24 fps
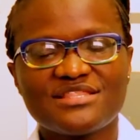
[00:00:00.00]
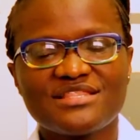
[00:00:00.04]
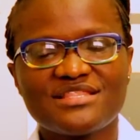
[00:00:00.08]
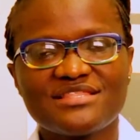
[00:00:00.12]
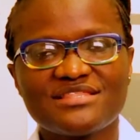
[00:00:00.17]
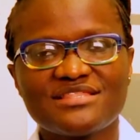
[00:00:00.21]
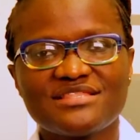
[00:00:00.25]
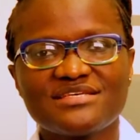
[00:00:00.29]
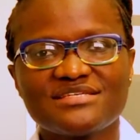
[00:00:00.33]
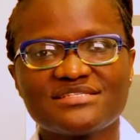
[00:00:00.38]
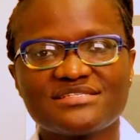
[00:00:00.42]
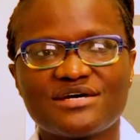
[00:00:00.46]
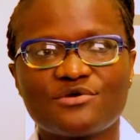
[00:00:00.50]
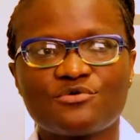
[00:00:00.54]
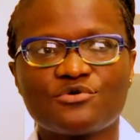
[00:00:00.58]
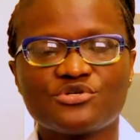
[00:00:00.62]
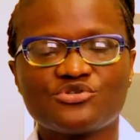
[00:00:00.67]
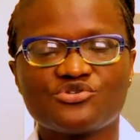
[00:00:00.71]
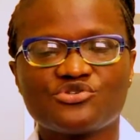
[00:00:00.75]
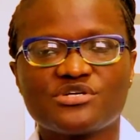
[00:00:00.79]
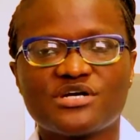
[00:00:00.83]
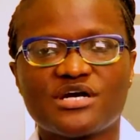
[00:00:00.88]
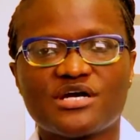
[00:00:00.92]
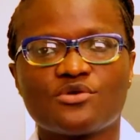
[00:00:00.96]
These are what
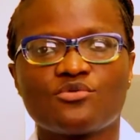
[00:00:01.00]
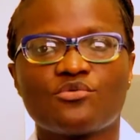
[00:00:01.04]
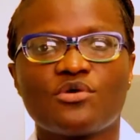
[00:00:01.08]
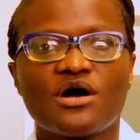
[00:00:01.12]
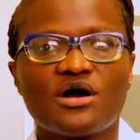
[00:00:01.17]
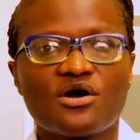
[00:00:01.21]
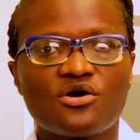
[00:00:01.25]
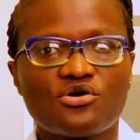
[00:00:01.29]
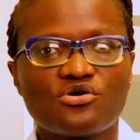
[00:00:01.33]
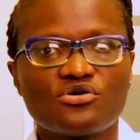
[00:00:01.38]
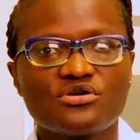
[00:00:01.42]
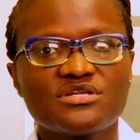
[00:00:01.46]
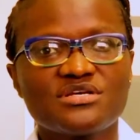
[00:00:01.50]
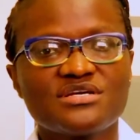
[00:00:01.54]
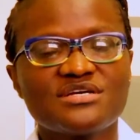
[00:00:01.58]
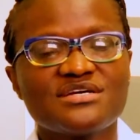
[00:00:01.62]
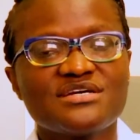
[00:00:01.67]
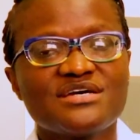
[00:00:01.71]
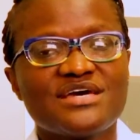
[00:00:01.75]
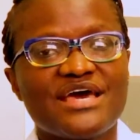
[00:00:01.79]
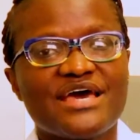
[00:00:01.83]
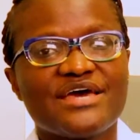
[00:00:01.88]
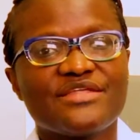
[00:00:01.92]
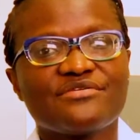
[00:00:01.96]
you can work on,
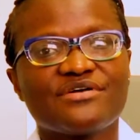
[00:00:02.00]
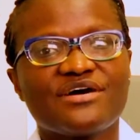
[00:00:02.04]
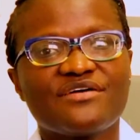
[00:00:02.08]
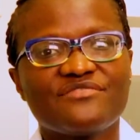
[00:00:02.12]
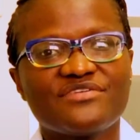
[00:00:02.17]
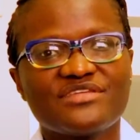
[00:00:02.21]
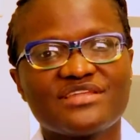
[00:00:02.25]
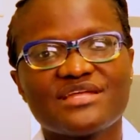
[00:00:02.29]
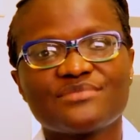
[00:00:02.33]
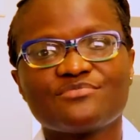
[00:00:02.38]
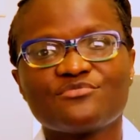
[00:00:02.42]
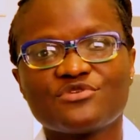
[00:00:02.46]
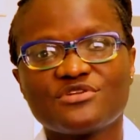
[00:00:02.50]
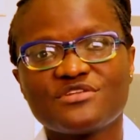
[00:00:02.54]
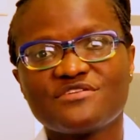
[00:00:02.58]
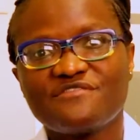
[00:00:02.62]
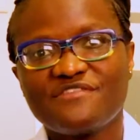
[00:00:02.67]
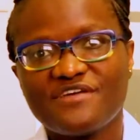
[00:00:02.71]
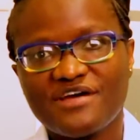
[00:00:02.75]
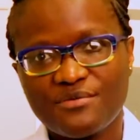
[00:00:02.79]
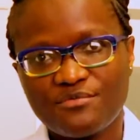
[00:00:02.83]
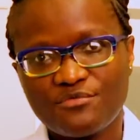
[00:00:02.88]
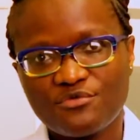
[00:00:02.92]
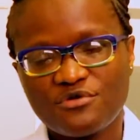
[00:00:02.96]
and you have the
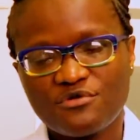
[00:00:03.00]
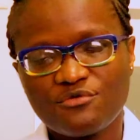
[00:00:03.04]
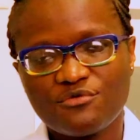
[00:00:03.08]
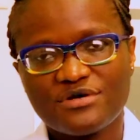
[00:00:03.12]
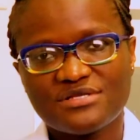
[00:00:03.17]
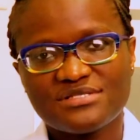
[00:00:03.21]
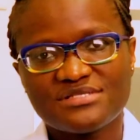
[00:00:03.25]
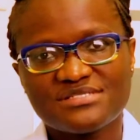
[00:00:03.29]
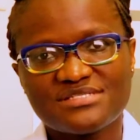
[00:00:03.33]
non-modifiable ones.